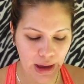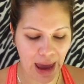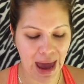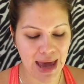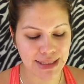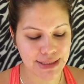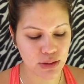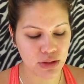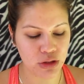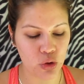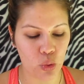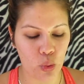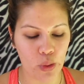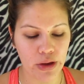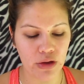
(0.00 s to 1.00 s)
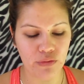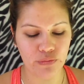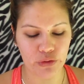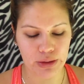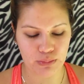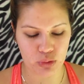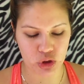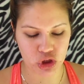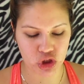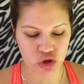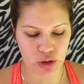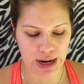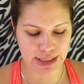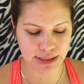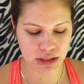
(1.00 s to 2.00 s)
has an oil-free
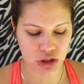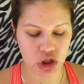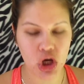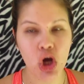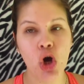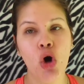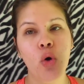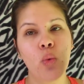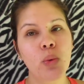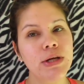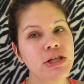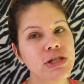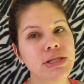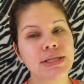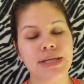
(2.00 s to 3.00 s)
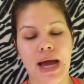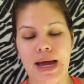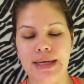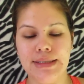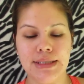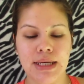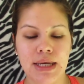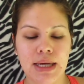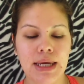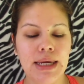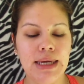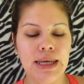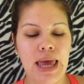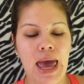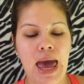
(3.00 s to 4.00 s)
moisturizer, which is nice.
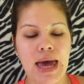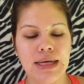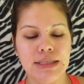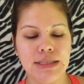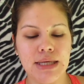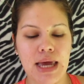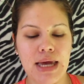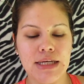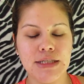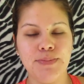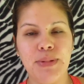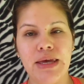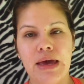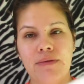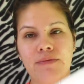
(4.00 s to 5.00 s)
And it has SPF